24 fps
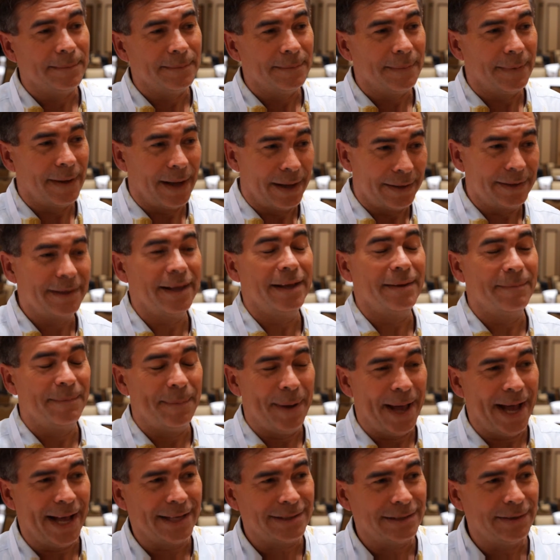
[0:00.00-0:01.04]
I did
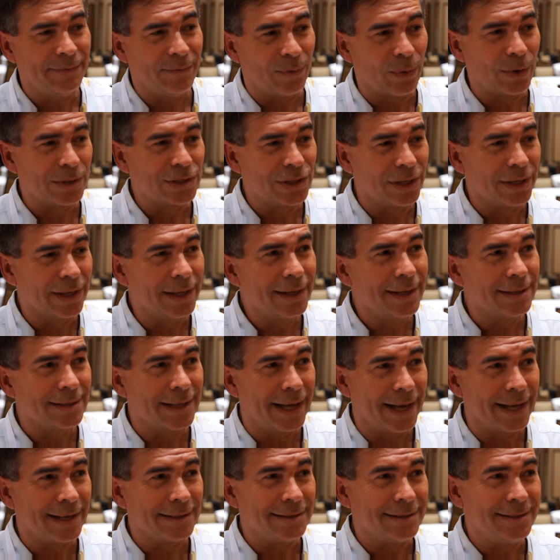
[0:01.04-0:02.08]
pass it, fortunately, because
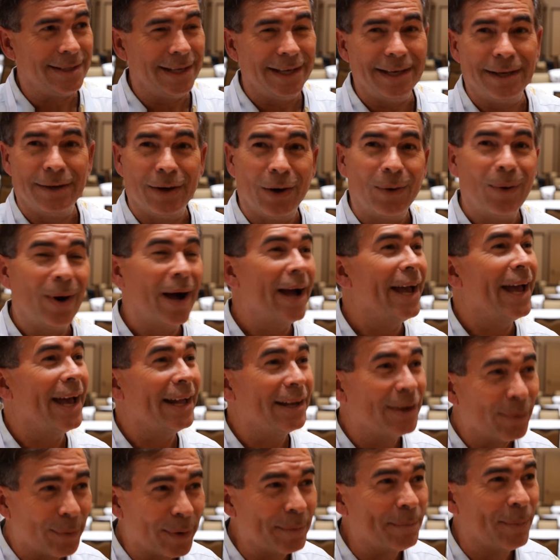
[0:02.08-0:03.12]
I had a CEO I
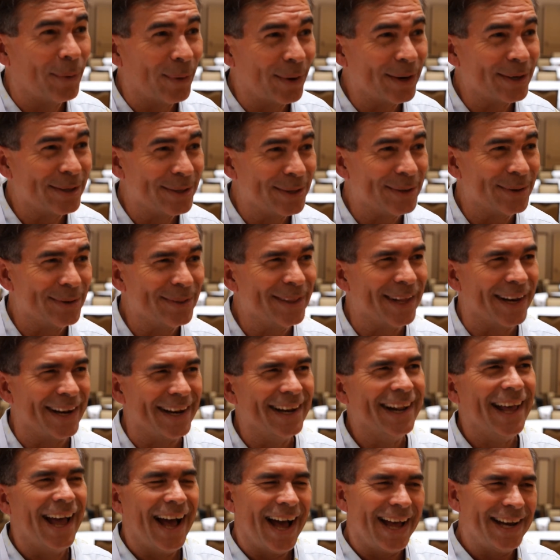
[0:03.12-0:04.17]
had to report to that
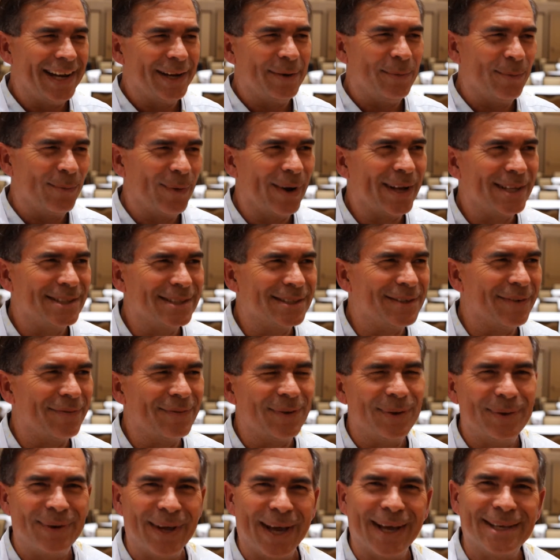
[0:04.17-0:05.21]
I didn't waste a
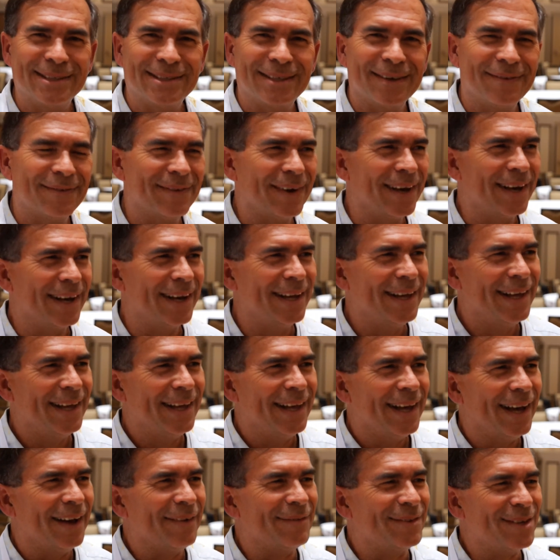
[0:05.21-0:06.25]
few days of
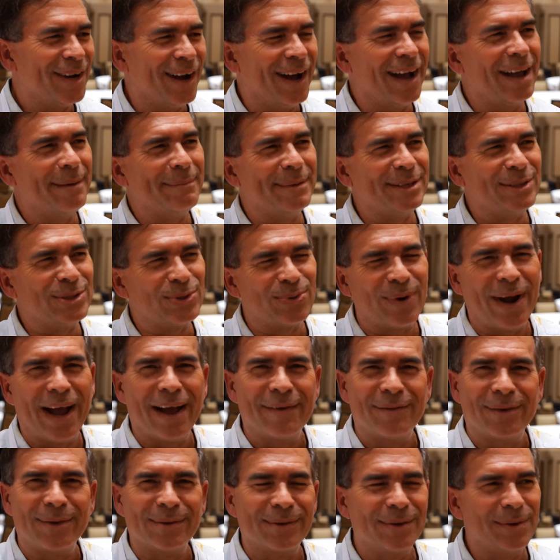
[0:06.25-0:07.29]
time and
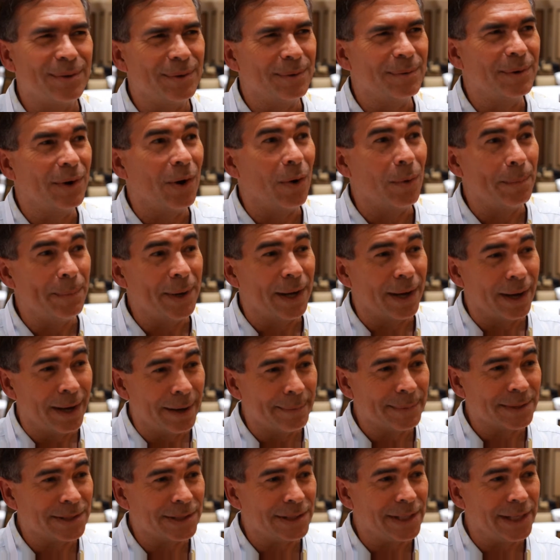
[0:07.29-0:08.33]
travel to go
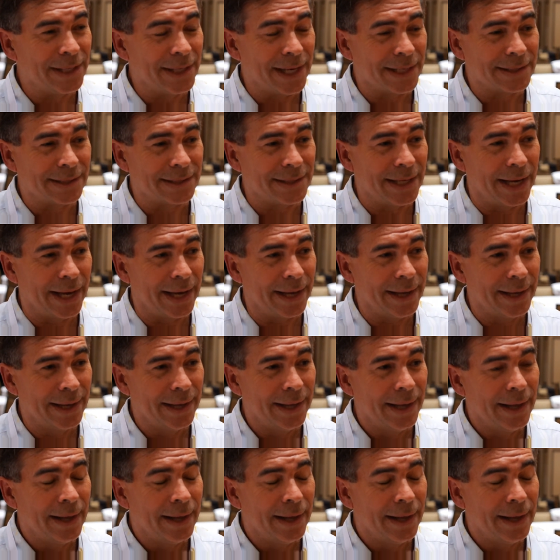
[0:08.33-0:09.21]
become a CSA.